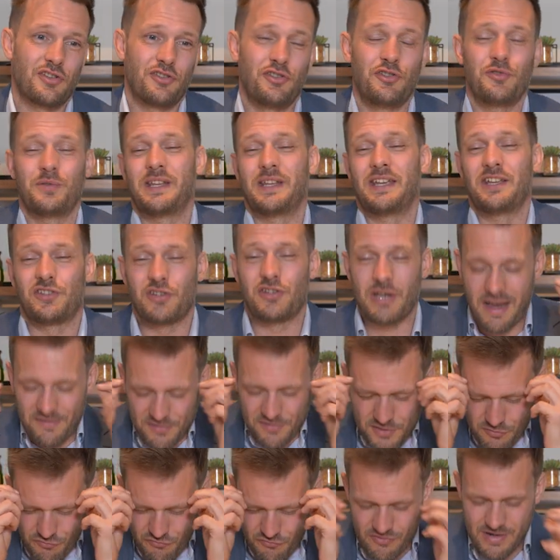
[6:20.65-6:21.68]
that you need, you have
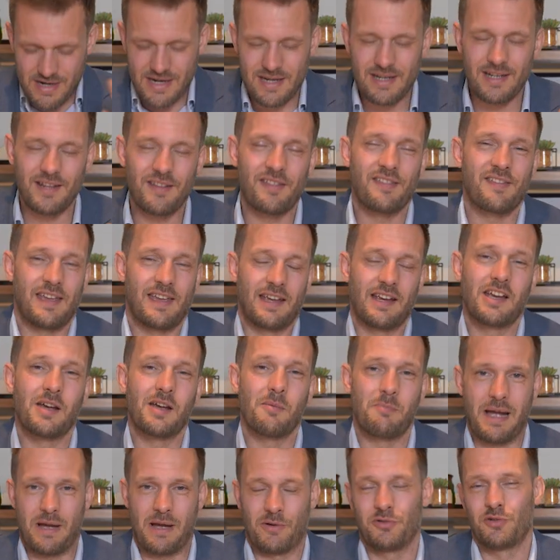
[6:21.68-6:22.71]
to really think
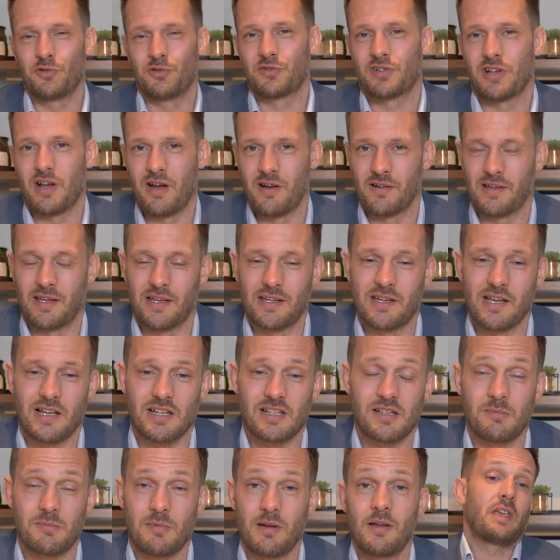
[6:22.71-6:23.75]
about your target
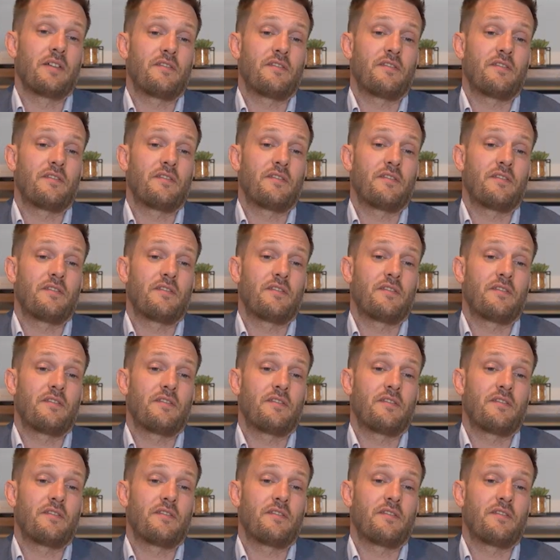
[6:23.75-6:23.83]
customer.